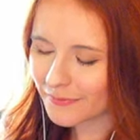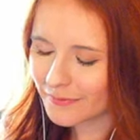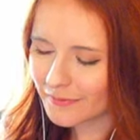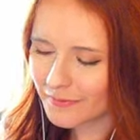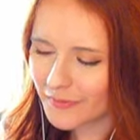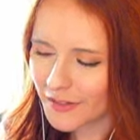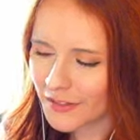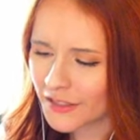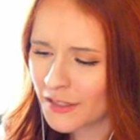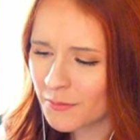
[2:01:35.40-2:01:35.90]

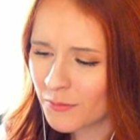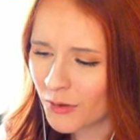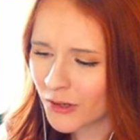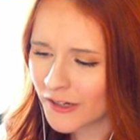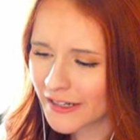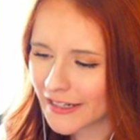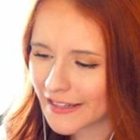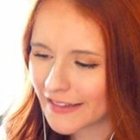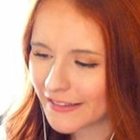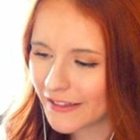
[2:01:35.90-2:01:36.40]
Good
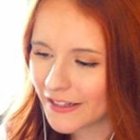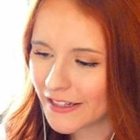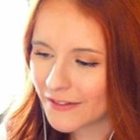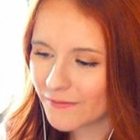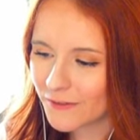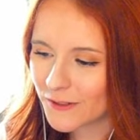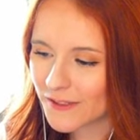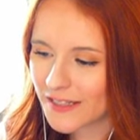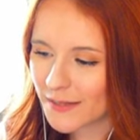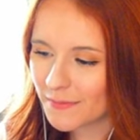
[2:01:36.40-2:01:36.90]
morning. Looking
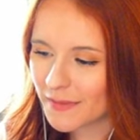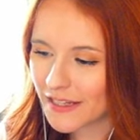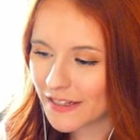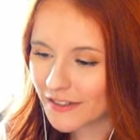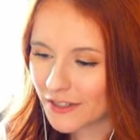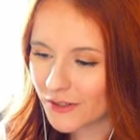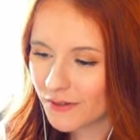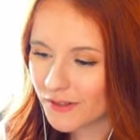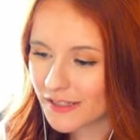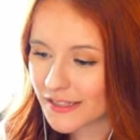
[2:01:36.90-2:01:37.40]
for something
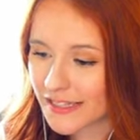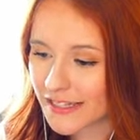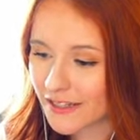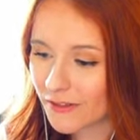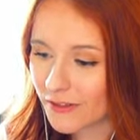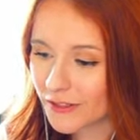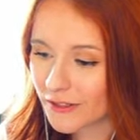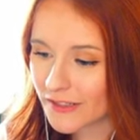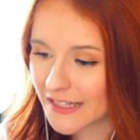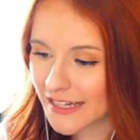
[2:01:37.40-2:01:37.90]
new to
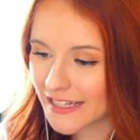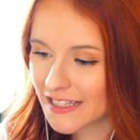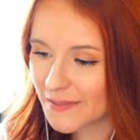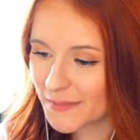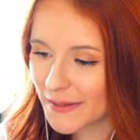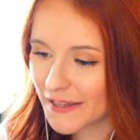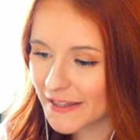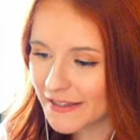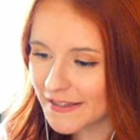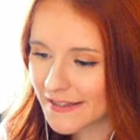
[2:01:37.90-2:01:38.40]
tickle your taste
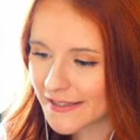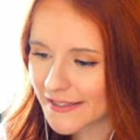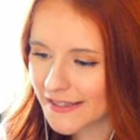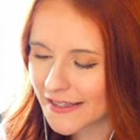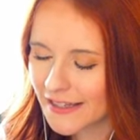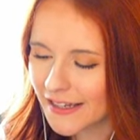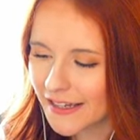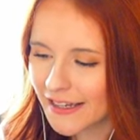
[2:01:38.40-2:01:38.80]
buds?